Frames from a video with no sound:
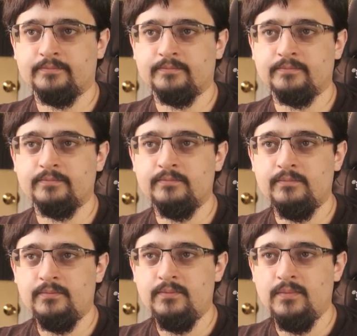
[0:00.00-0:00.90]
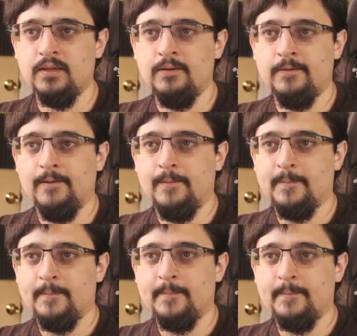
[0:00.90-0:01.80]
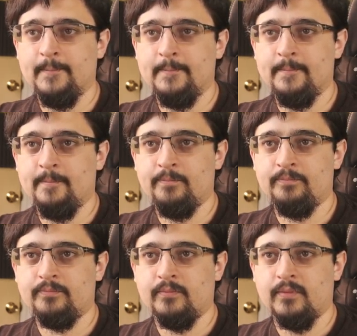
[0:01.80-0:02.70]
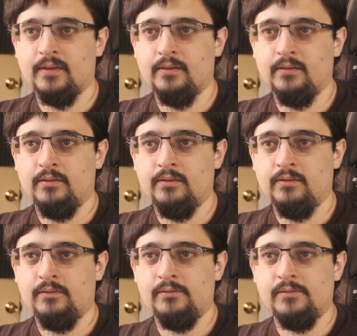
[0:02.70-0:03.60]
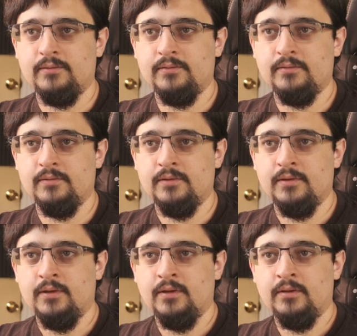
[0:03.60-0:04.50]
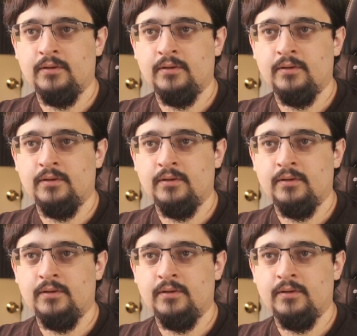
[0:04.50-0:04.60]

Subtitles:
(silence)